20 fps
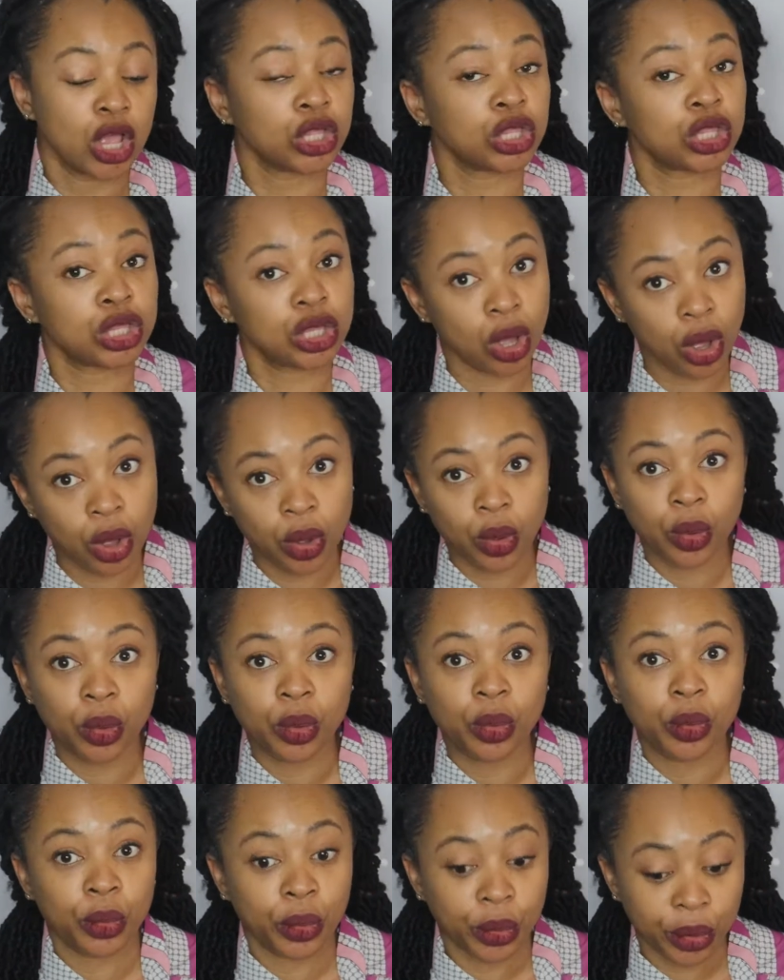
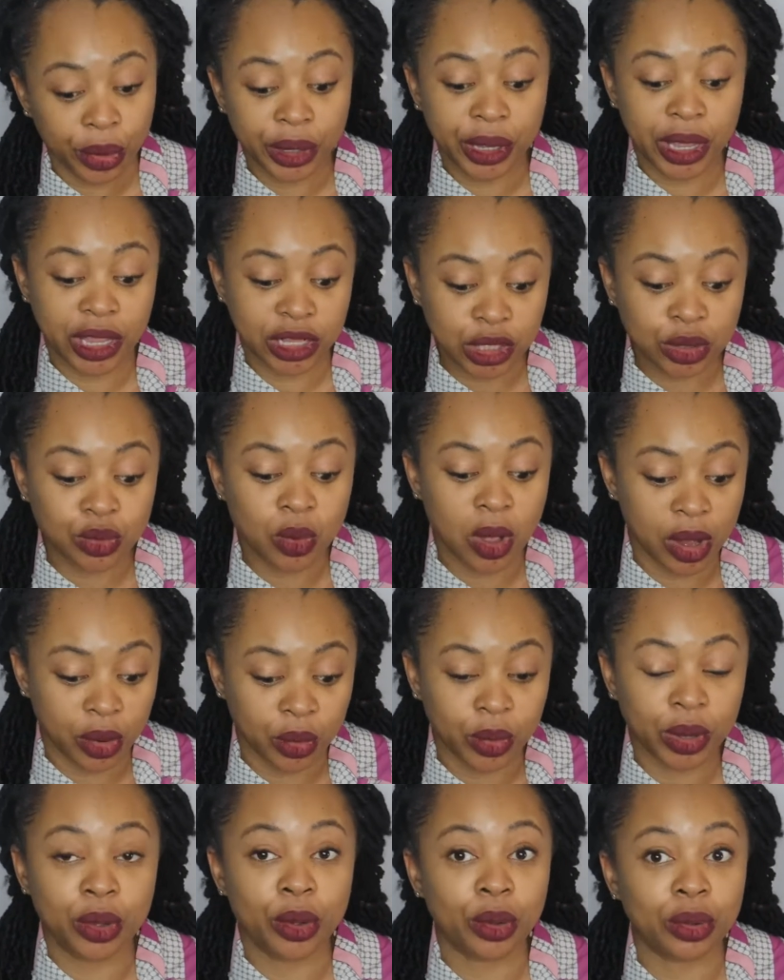So guess
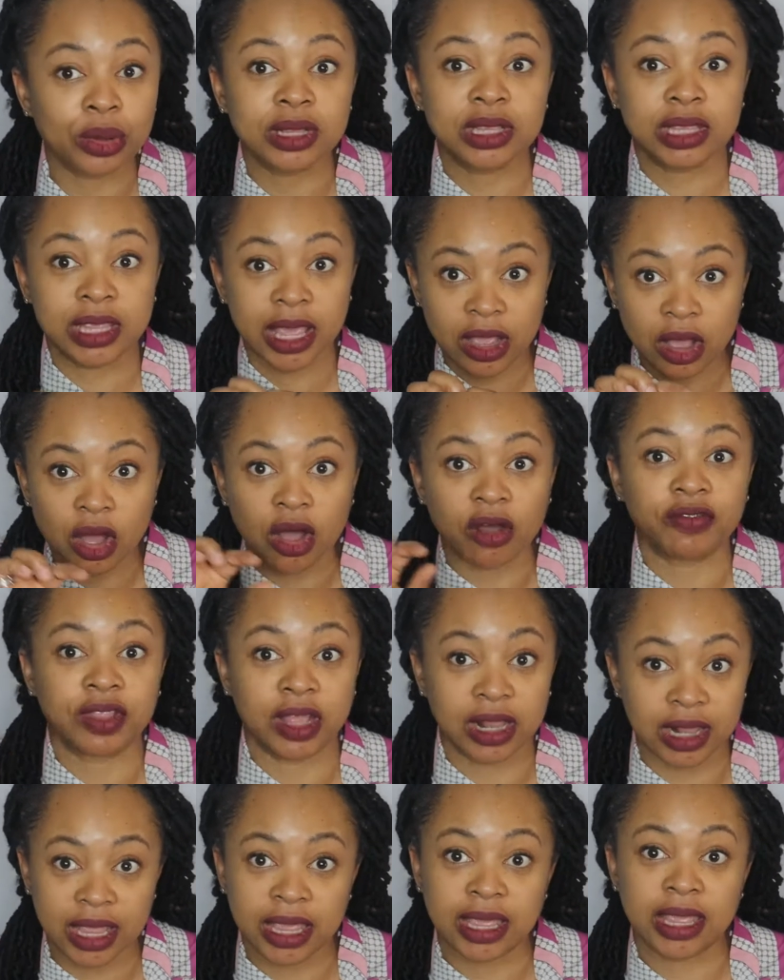what, we're going to take off
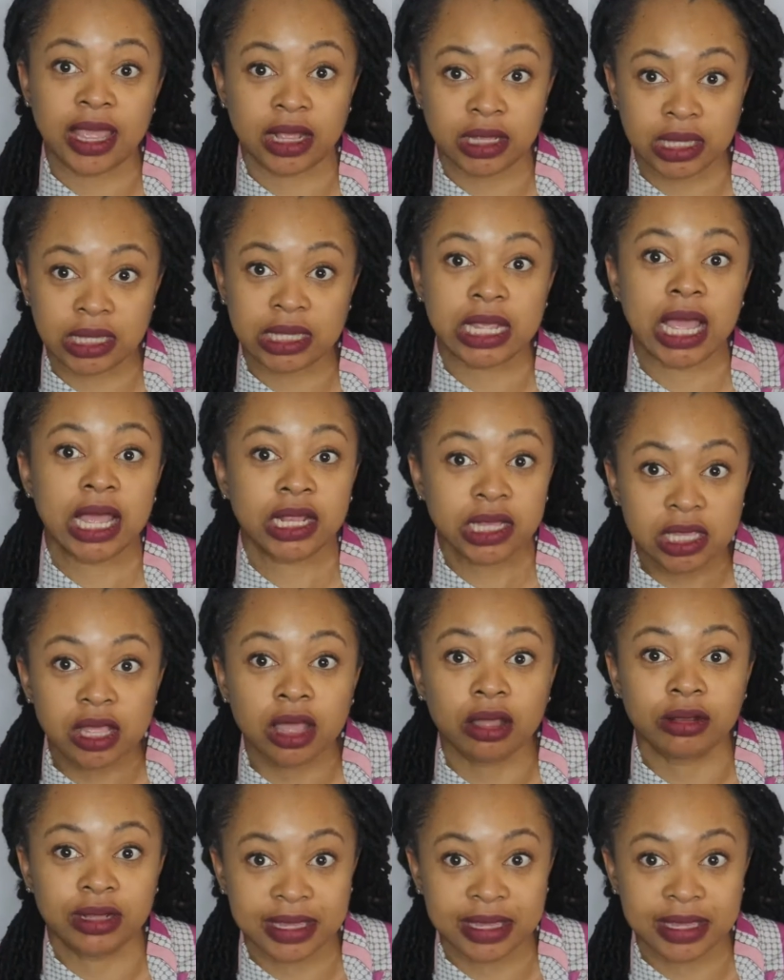the layers to